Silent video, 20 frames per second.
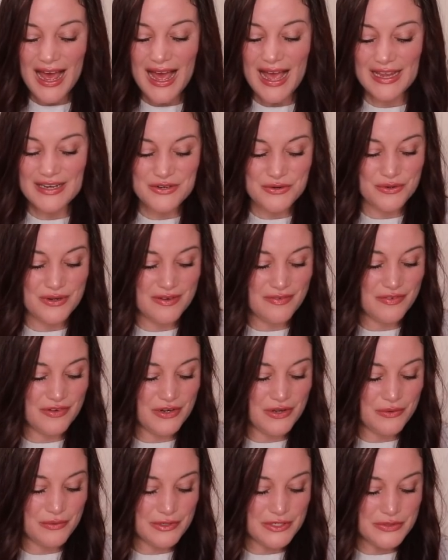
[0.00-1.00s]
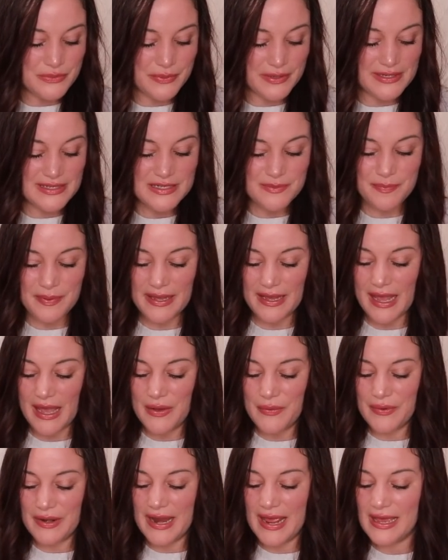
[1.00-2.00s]
I don't even know which one to pick
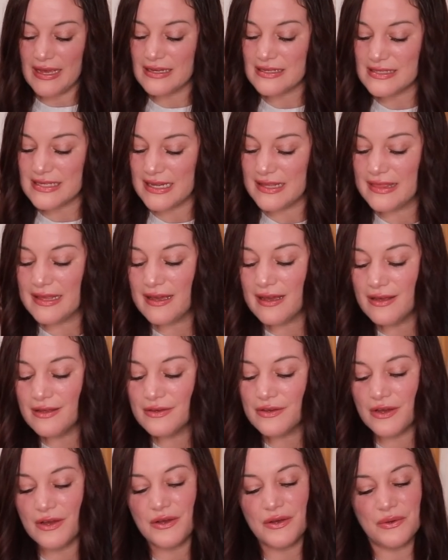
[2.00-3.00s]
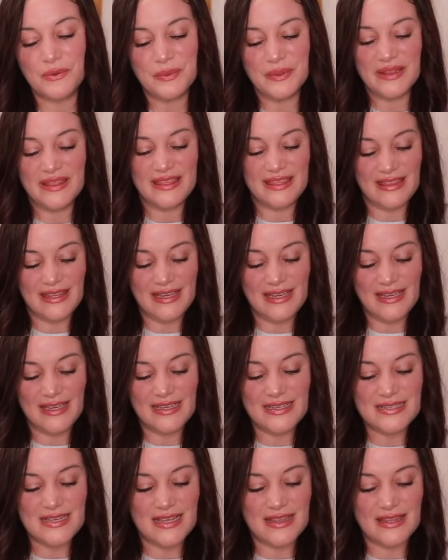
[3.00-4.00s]
out next. I think I'll go with these.